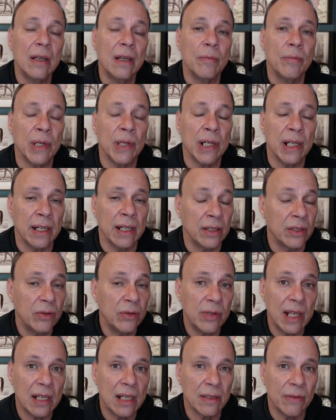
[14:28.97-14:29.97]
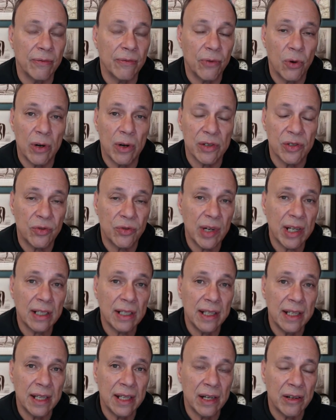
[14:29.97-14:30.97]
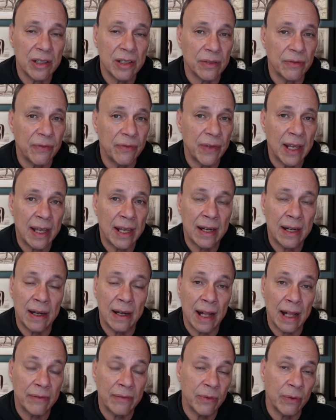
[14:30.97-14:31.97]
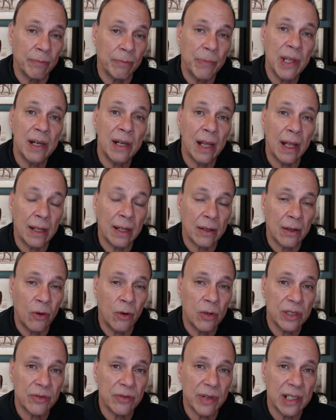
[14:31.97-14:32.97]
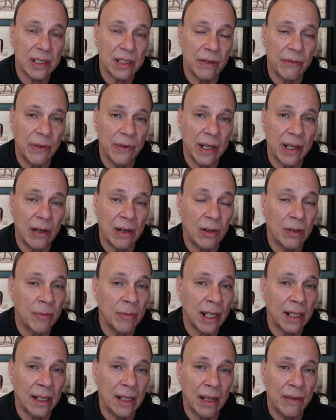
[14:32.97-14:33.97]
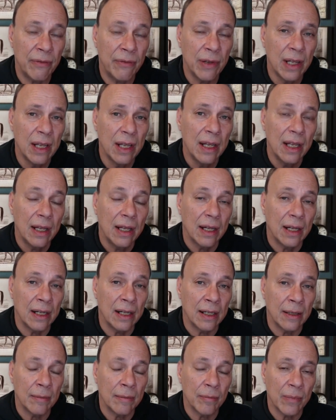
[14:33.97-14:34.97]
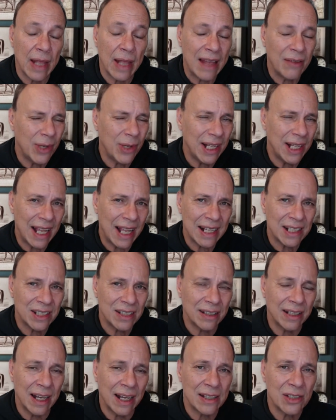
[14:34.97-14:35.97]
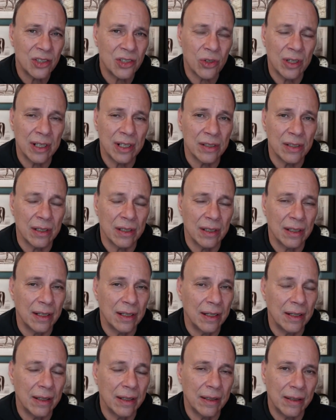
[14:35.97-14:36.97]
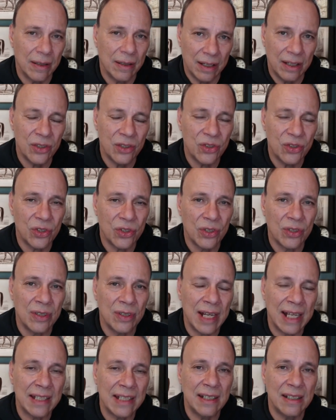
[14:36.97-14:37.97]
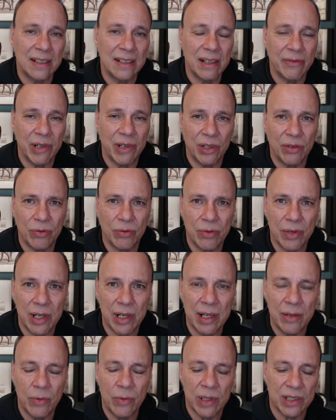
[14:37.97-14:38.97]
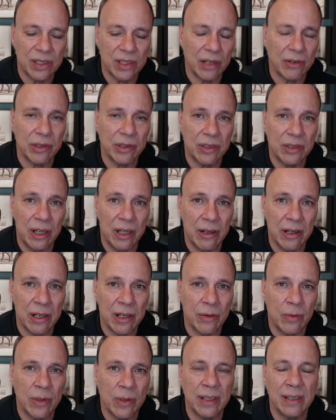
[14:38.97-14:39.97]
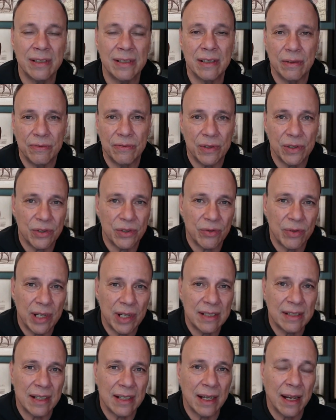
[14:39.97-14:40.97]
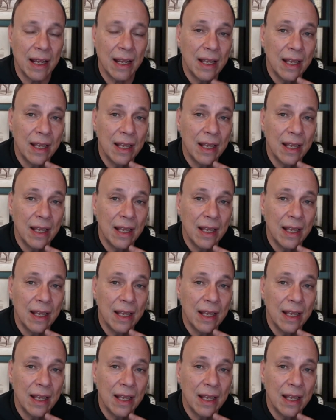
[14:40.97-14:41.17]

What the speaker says: But in 2004, I was strictly there as a fan, and I've been a horse racing fan all my life. Actually, I started in 1973 when Secretariat won. That was the first race I